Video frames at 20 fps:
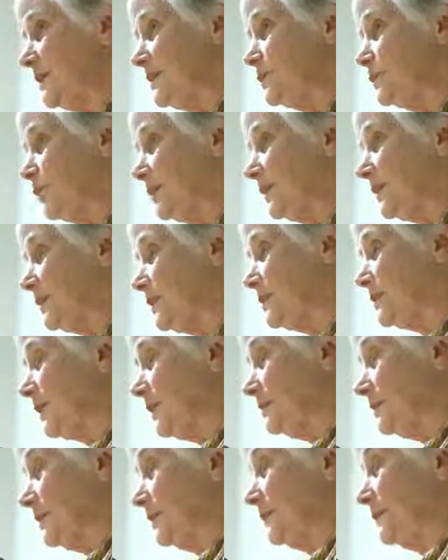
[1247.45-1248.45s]

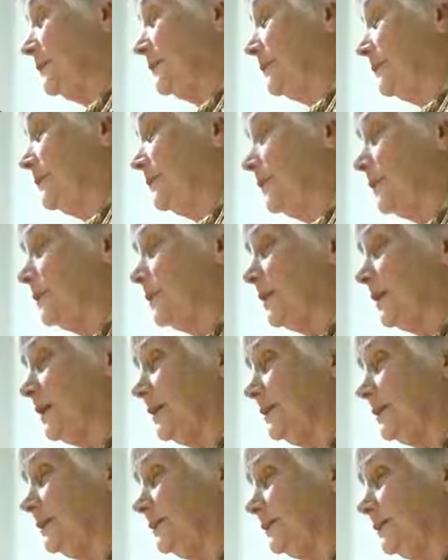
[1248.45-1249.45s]

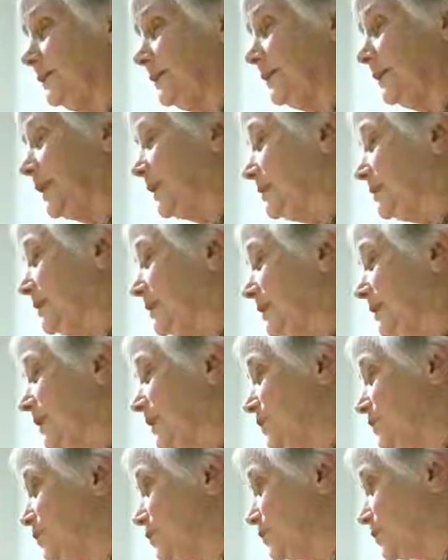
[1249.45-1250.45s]
Okay, let it be the
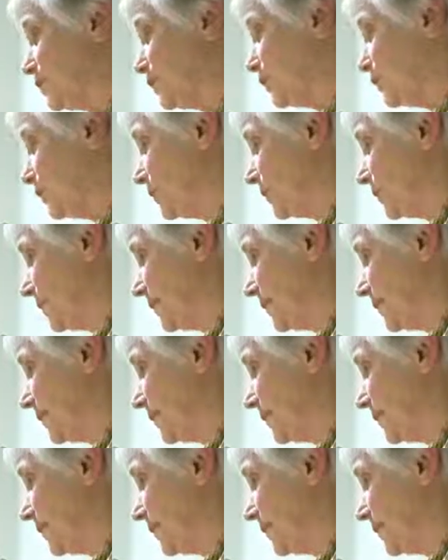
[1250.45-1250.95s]
National Security